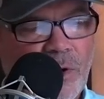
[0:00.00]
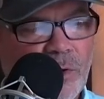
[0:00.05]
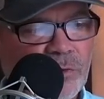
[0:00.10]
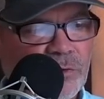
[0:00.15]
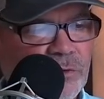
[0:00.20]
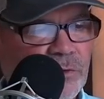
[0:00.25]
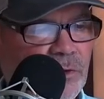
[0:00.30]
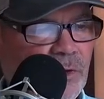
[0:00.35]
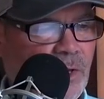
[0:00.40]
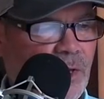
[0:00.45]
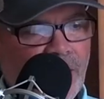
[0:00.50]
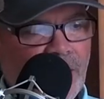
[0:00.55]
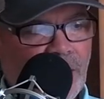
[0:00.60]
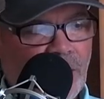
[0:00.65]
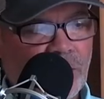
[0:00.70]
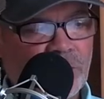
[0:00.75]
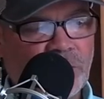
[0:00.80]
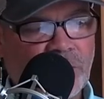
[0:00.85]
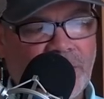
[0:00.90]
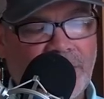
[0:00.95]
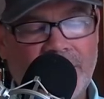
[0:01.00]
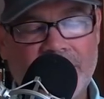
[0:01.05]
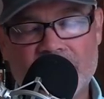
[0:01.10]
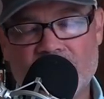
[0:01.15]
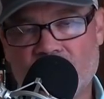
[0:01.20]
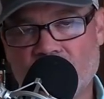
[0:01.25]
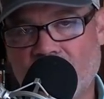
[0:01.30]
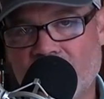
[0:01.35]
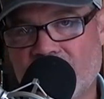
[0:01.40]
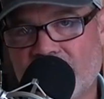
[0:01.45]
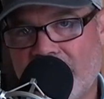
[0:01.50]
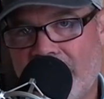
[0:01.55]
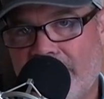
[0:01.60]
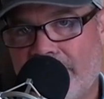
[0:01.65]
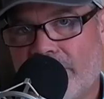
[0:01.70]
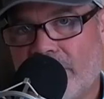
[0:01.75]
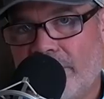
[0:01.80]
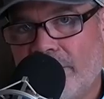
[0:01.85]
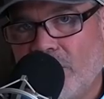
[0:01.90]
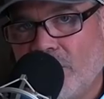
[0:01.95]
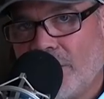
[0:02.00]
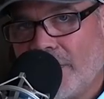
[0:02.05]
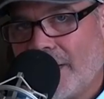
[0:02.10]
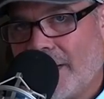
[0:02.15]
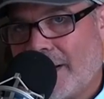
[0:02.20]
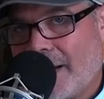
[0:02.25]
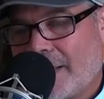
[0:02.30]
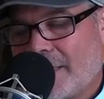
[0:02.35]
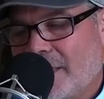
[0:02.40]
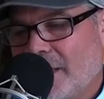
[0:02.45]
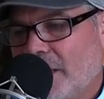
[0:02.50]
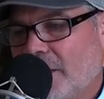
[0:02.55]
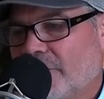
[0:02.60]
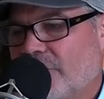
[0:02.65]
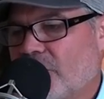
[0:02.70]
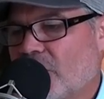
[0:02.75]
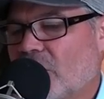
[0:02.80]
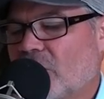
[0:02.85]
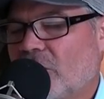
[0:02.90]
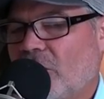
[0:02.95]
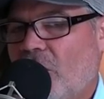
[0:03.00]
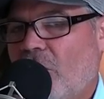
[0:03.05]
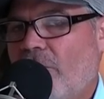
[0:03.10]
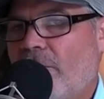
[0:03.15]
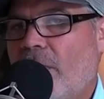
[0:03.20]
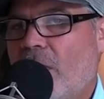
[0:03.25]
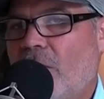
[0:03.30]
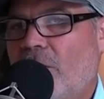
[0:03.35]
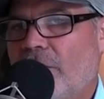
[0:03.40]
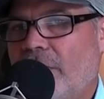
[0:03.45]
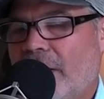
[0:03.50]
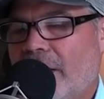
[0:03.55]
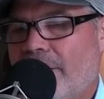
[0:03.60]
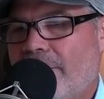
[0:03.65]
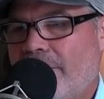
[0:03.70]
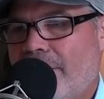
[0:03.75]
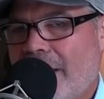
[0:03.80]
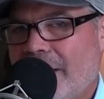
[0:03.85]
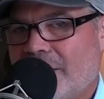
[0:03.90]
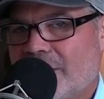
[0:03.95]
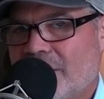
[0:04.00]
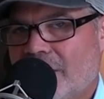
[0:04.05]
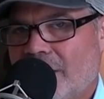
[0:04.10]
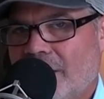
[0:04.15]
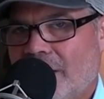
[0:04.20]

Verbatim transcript: most. They also can hit Zoysia and Bermuda, and I think if they're low mode, it makes